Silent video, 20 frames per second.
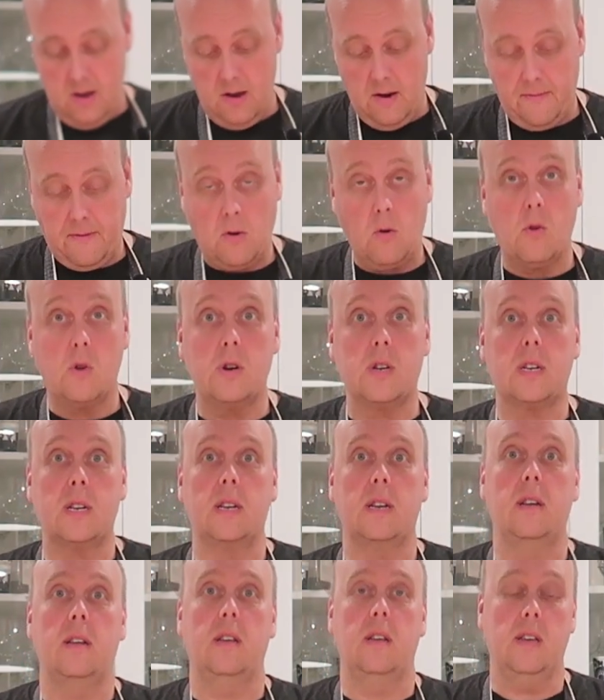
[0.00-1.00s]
of course,